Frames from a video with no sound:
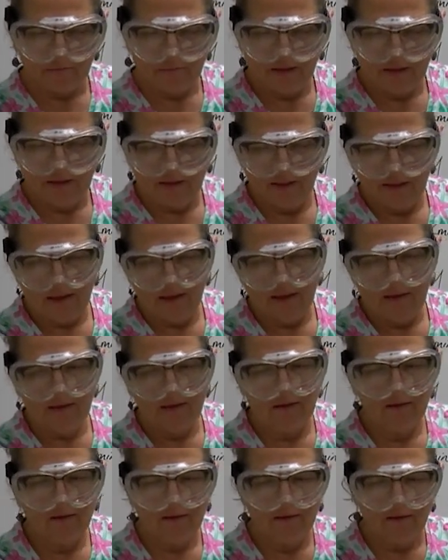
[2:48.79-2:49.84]
And
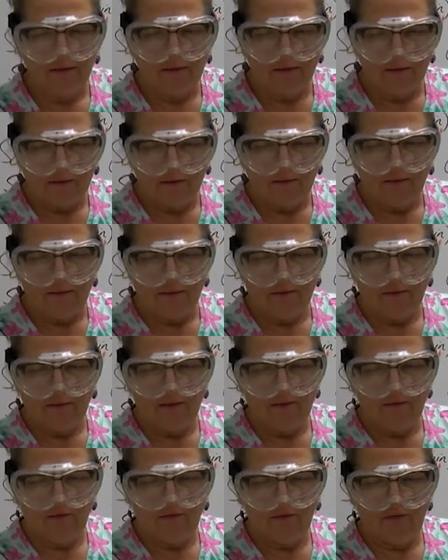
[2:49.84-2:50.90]

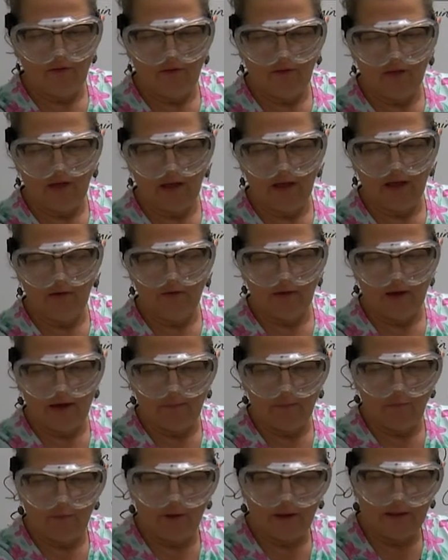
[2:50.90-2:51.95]
the
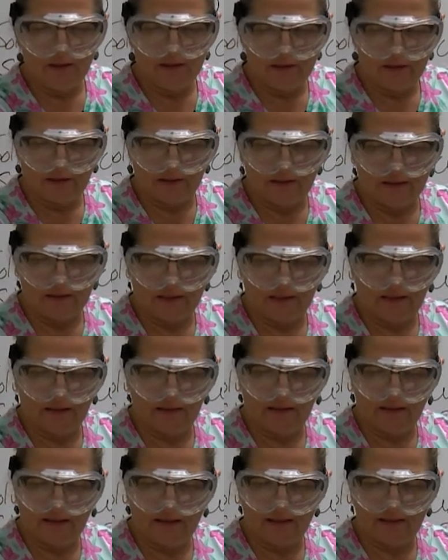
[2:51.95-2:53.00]
15-gram one is going to take a
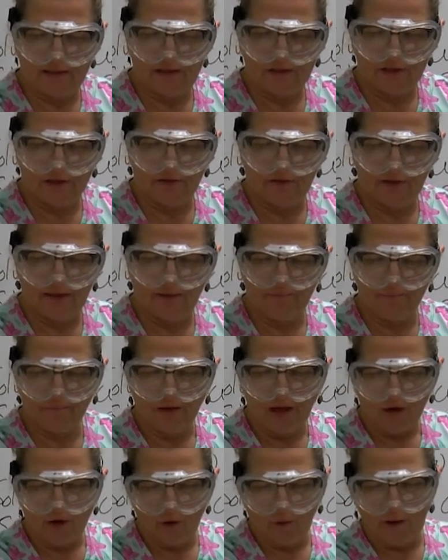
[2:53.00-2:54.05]
lot of stirring.
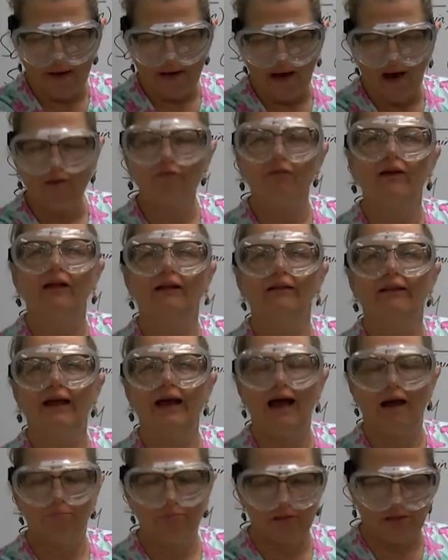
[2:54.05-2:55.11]
Quite often in
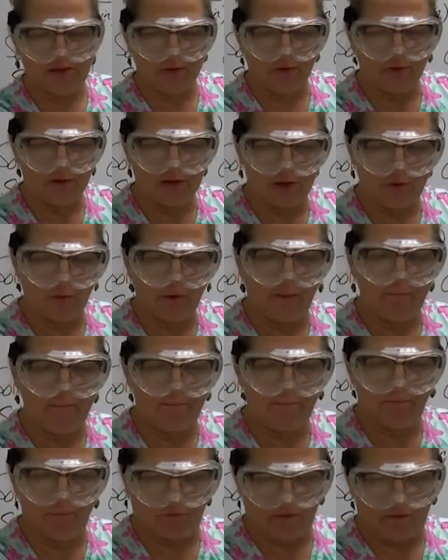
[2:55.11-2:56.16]
lab, students will
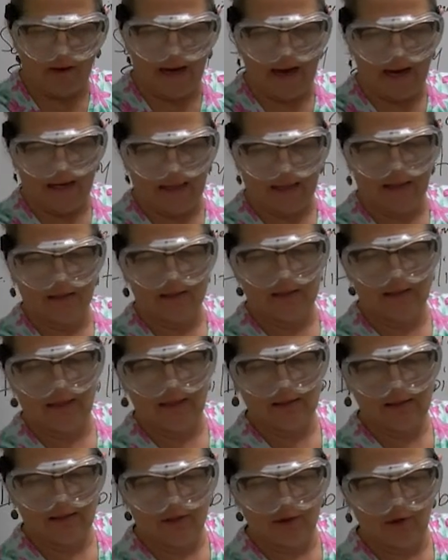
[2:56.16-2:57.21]
break a
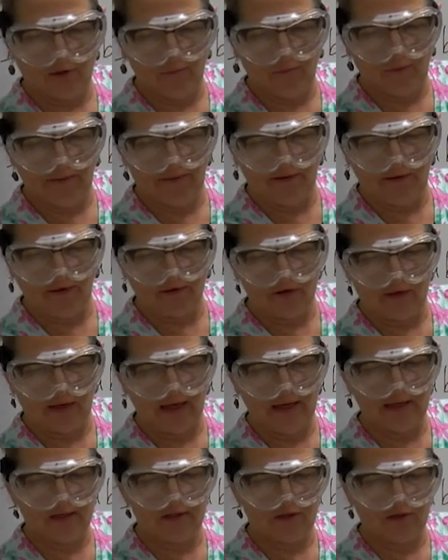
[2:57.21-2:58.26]
test tube when they're
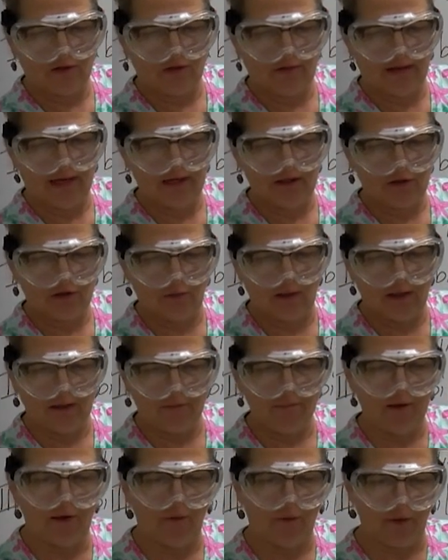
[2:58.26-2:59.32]
trying to stir that 20
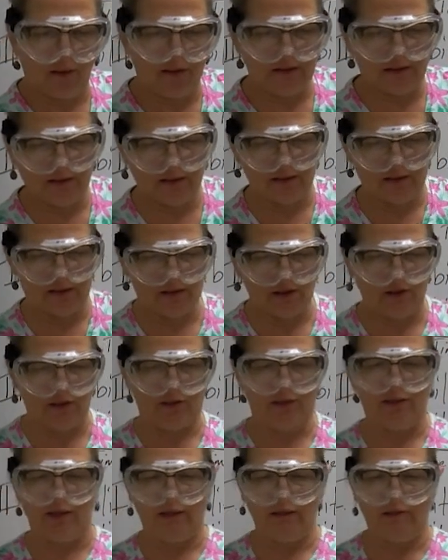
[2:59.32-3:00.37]
mil one because it
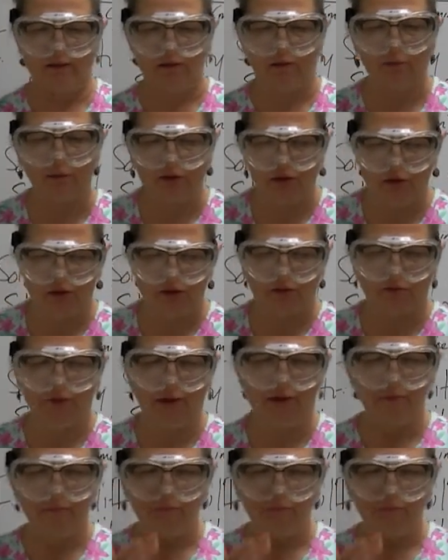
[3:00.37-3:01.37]
just takes so much stirring.